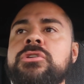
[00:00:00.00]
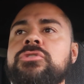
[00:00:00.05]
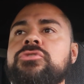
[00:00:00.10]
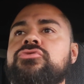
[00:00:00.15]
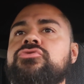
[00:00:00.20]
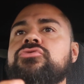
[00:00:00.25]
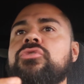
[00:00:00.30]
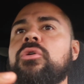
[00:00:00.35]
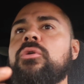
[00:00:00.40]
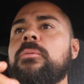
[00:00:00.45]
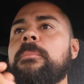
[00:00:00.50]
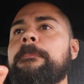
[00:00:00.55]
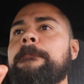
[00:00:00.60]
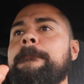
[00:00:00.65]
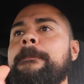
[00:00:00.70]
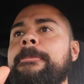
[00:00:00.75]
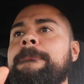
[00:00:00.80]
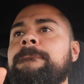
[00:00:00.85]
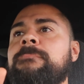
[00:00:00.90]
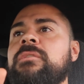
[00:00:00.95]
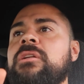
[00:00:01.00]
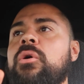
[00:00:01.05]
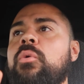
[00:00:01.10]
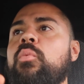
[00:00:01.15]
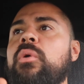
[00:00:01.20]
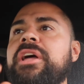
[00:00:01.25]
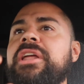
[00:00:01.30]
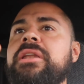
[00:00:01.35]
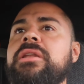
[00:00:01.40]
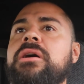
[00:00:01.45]
So
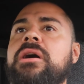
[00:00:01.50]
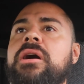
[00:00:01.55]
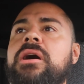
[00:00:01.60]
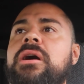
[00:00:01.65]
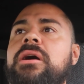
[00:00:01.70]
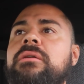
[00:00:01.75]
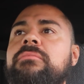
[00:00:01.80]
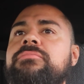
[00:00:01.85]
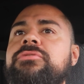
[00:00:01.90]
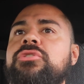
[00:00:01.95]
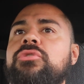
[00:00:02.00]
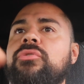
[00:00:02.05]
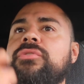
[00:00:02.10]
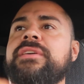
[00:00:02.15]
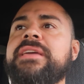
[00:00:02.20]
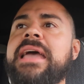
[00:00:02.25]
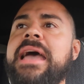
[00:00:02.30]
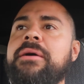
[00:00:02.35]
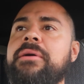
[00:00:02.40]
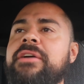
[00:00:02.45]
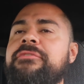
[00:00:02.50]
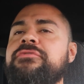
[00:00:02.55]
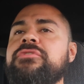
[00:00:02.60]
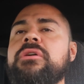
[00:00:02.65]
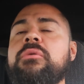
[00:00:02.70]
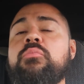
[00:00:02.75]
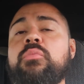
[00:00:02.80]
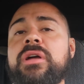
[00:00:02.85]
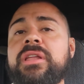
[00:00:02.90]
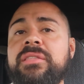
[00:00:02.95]
when
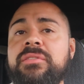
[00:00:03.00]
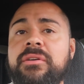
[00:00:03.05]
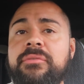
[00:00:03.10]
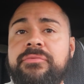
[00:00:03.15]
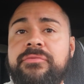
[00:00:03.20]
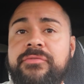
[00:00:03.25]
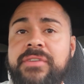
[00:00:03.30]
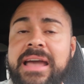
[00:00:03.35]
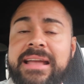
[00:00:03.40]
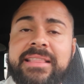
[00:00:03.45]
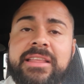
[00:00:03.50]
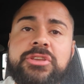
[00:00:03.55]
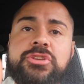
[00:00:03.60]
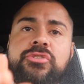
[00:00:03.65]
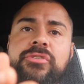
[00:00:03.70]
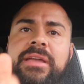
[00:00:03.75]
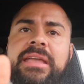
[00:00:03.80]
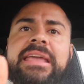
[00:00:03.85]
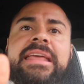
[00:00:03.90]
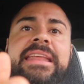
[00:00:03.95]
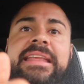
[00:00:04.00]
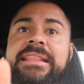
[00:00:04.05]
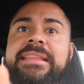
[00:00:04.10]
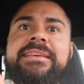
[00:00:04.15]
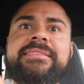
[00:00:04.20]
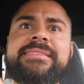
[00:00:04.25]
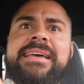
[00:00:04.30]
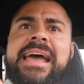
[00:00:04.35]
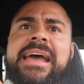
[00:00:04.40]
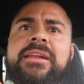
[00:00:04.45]
the fact that you're eating
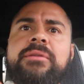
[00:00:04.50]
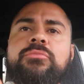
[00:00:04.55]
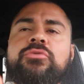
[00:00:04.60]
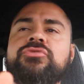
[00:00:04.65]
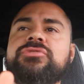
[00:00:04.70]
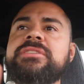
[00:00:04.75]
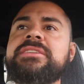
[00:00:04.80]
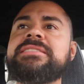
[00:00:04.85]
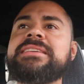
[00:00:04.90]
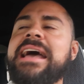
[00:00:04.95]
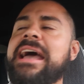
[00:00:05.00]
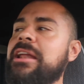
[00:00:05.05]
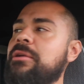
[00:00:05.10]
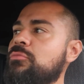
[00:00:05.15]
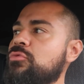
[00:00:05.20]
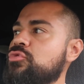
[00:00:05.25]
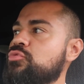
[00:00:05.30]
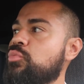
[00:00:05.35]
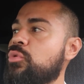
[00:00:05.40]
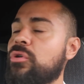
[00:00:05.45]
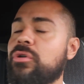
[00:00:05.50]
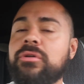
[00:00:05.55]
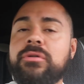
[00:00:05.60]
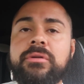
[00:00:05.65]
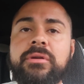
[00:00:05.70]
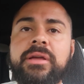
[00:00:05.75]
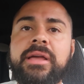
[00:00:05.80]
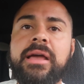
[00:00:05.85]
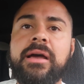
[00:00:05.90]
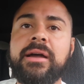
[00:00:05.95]
these animals
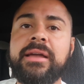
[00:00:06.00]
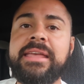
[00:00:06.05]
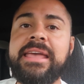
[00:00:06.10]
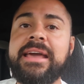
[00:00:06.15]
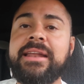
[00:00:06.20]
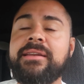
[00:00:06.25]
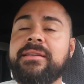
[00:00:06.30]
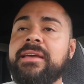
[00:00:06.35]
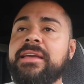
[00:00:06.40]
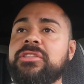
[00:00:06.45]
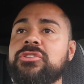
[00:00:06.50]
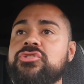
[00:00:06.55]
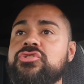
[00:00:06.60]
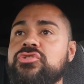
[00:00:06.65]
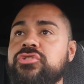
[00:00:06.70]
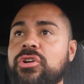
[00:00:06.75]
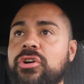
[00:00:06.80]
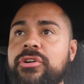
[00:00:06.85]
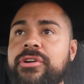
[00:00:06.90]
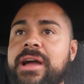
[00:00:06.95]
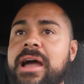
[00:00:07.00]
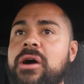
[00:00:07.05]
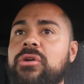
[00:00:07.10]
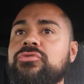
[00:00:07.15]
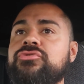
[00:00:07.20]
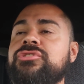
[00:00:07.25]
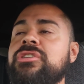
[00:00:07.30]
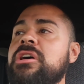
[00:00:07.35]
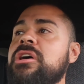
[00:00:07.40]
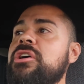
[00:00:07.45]
were, again, in the
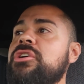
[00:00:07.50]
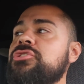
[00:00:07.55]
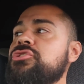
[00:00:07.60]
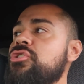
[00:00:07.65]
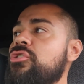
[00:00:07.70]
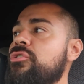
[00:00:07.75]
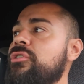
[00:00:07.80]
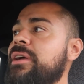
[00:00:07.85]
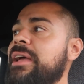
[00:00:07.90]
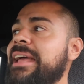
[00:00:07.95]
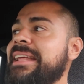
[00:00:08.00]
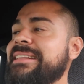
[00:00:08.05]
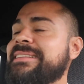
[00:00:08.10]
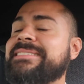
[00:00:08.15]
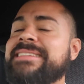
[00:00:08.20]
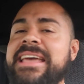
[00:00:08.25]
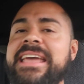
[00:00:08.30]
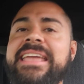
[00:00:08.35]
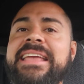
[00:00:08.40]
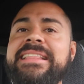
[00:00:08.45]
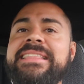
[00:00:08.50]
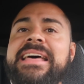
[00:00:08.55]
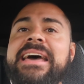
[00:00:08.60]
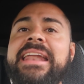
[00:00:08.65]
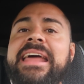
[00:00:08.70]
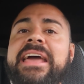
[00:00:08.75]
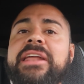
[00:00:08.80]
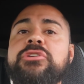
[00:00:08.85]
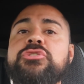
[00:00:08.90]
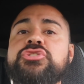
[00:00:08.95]
slaughterhouse, you're intaking
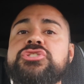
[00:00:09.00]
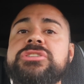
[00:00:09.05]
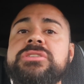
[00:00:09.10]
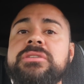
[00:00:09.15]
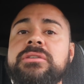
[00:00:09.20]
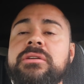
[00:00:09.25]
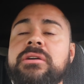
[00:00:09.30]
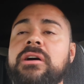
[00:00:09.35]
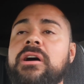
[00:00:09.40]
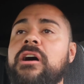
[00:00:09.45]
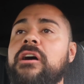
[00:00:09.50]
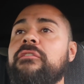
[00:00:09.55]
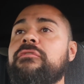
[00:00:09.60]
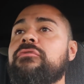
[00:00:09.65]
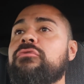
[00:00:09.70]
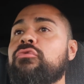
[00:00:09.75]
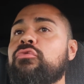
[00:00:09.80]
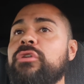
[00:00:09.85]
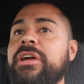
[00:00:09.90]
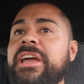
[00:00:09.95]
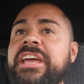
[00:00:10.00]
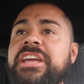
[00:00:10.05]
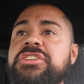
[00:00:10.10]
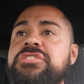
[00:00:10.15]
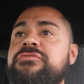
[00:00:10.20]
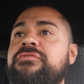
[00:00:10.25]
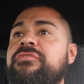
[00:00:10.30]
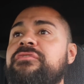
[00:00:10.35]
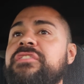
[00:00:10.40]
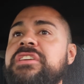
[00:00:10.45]
that energy of
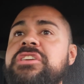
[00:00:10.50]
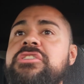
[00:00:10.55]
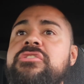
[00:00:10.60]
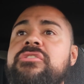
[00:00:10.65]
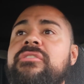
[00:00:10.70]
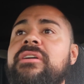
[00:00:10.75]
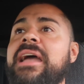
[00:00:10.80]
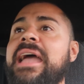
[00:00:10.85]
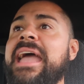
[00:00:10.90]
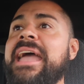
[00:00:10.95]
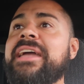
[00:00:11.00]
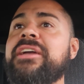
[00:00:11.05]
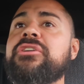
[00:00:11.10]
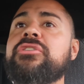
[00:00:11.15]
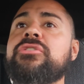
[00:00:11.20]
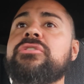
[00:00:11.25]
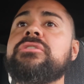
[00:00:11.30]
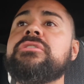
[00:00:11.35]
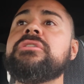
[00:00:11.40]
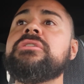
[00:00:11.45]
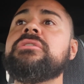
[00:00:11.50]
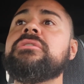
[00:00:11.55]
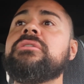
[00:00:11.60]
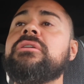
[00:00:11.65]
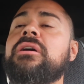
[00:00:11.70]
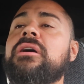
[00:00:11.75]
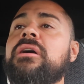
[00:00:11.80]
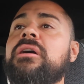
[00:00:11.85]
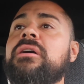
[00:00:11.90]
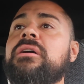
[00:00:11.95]
rage, fear, anger,
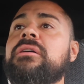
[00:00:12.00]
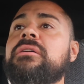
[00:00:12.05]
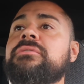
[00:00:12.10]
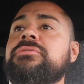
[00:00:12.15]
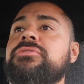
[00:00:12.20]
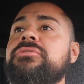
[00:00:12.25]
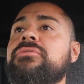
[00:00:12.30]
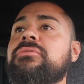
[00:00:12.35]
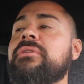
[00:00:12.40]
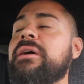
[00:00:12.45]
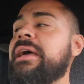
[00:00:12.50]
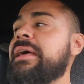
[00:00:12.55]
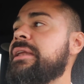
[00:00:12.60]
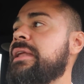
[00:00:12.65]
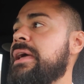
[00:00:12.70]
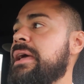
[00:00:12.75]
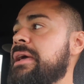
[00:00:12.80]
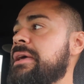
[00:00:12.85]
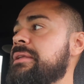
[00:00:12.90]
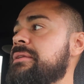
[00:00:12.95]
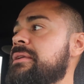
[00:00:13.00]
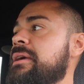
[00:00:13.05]
and